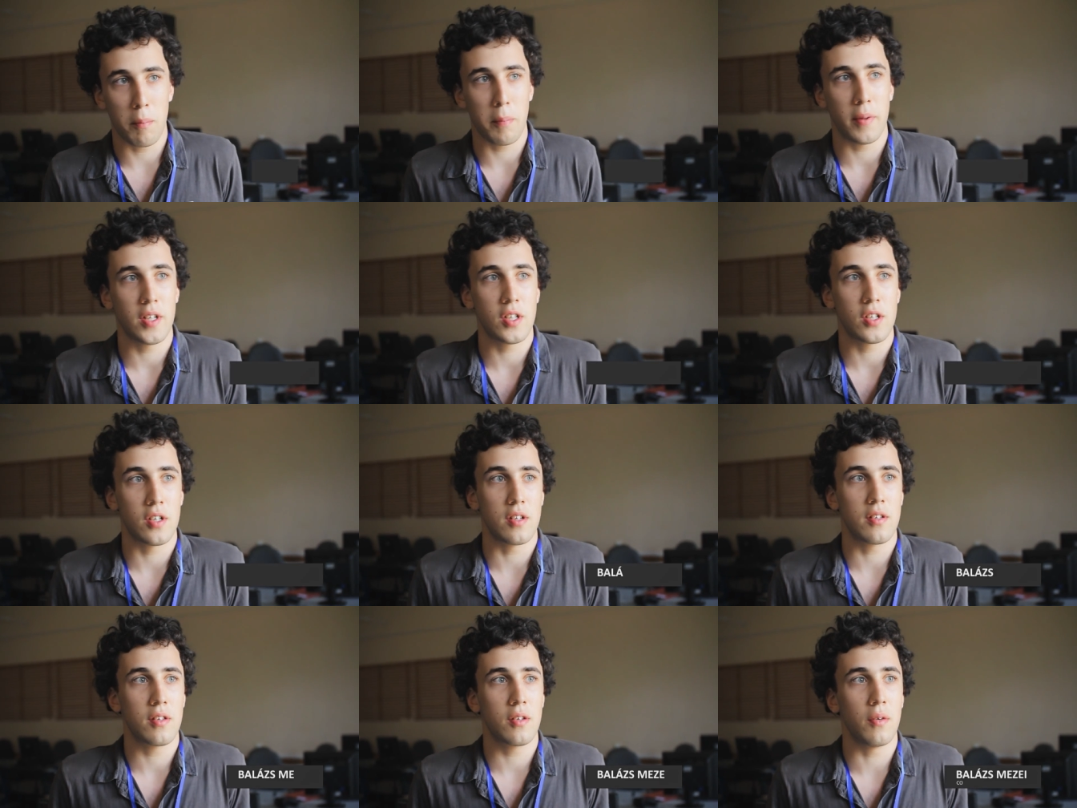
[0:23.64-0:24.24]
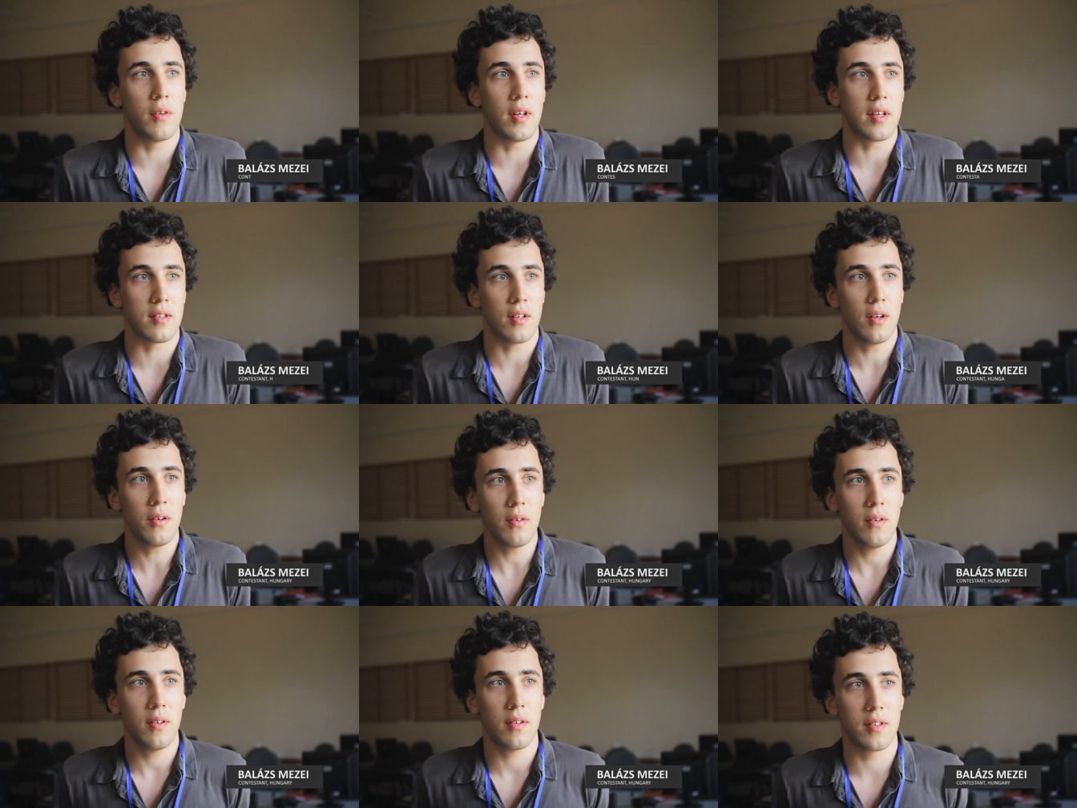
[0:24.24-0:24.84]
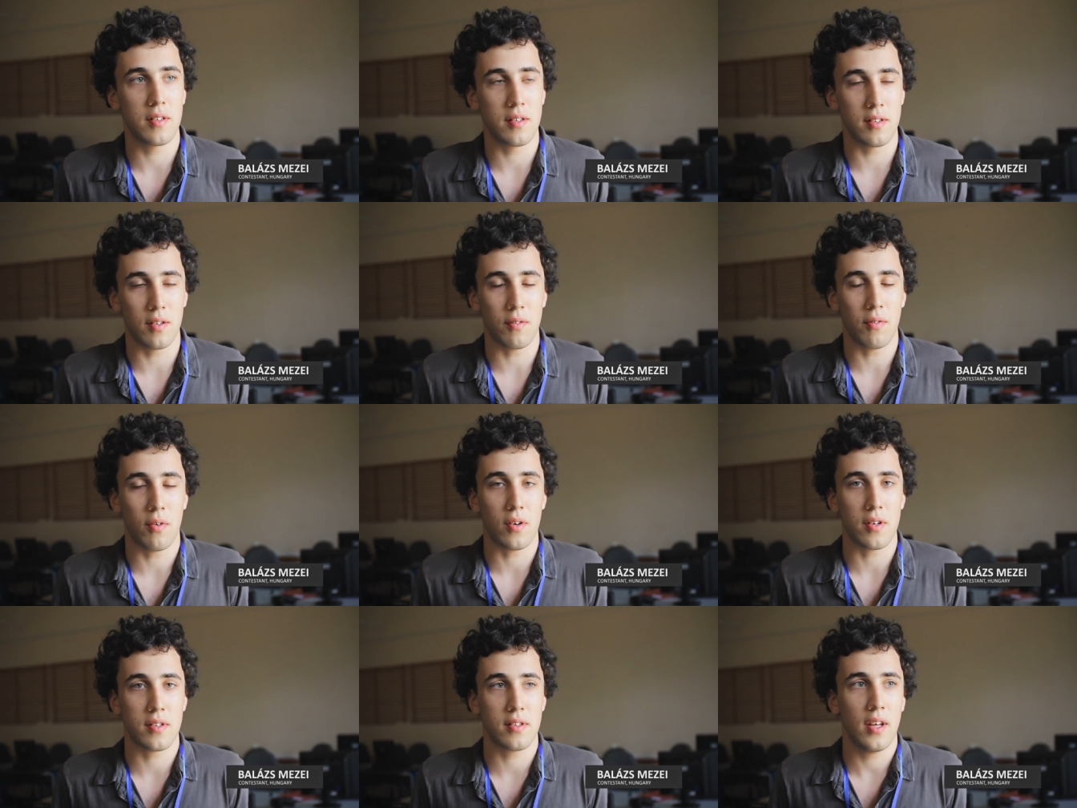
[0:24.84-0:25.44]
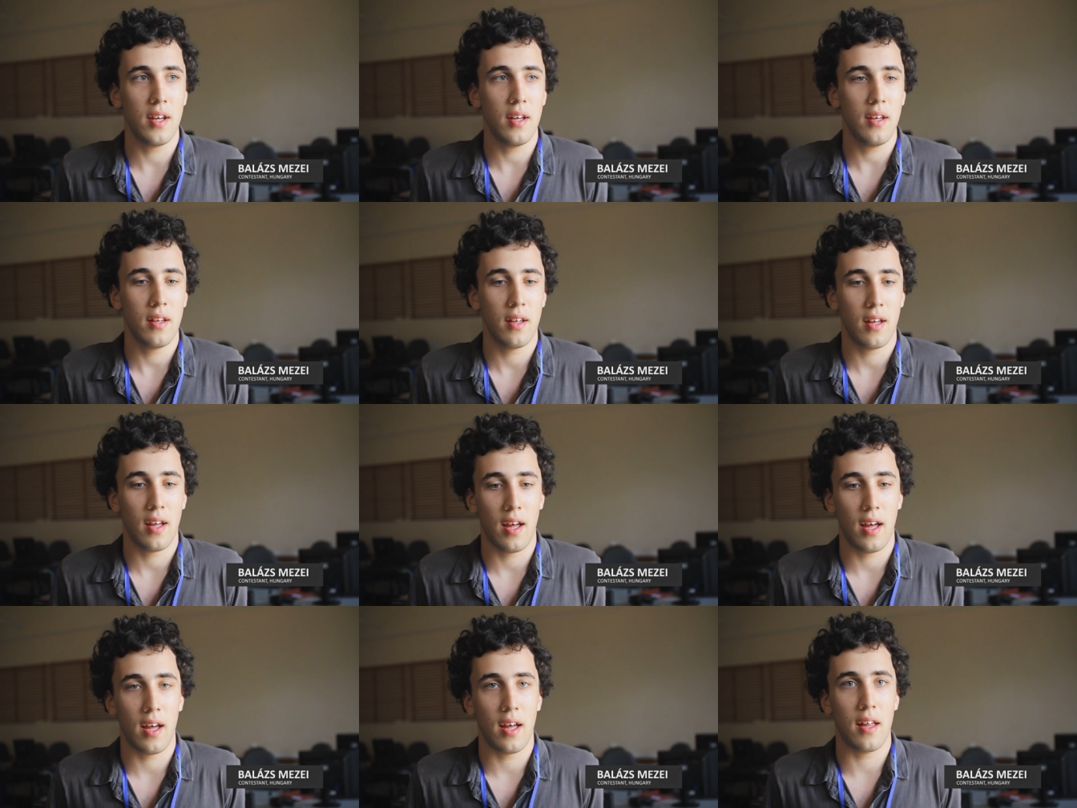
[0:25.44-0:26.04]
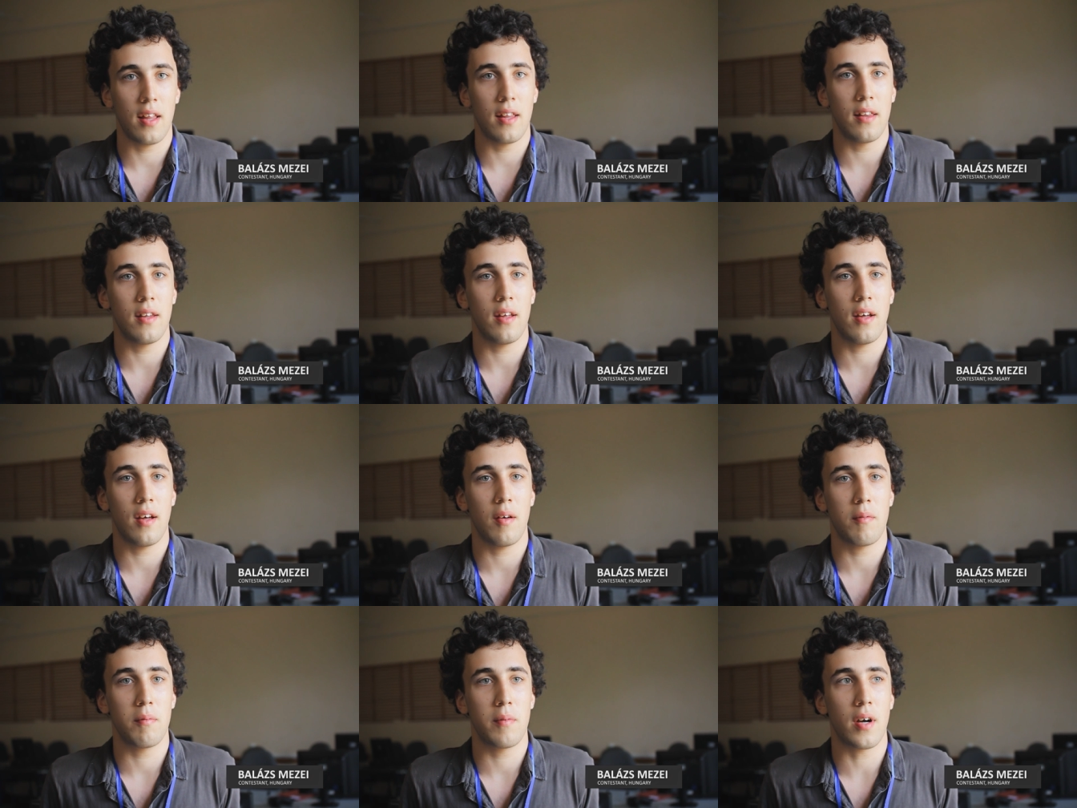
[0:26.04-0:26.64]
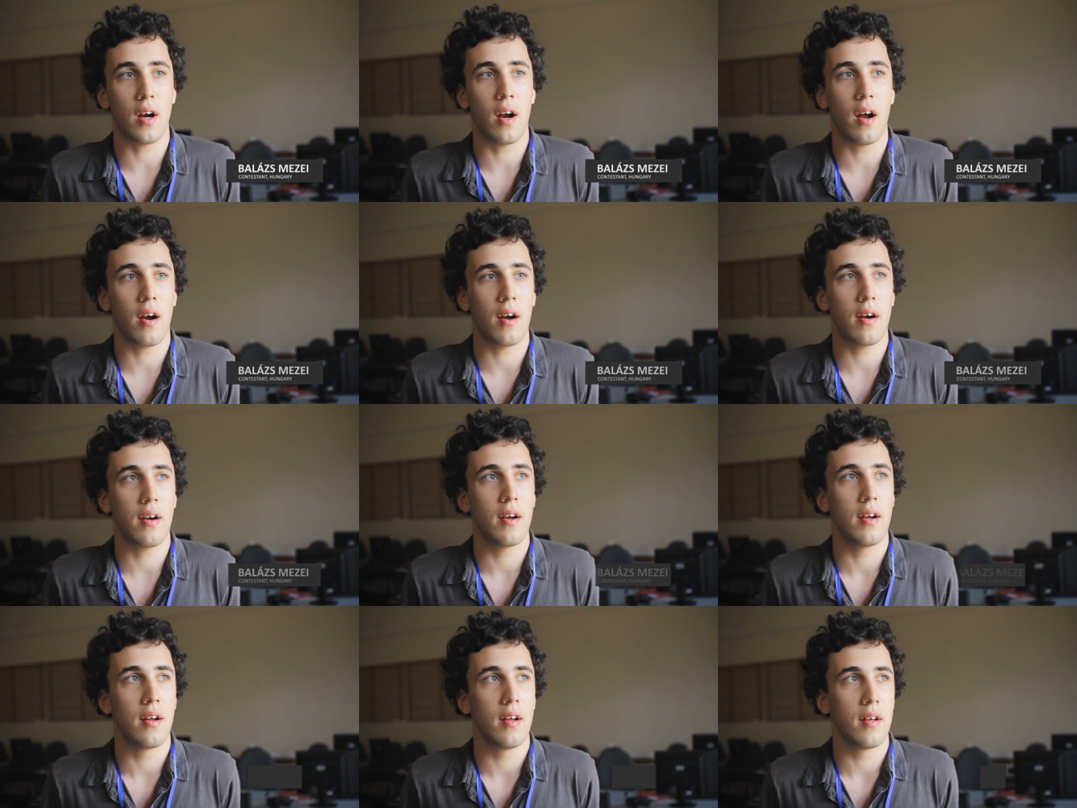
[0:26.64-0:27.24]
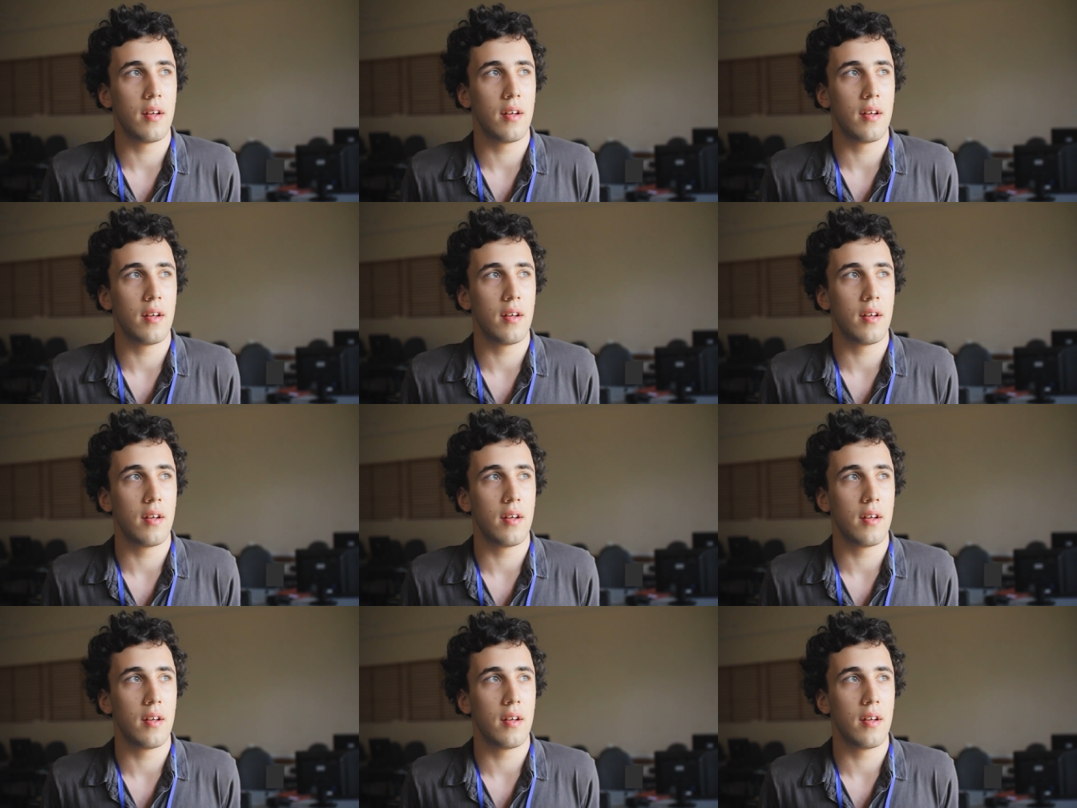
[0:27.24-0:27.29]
competition is two days long. This is the first day, and um, there are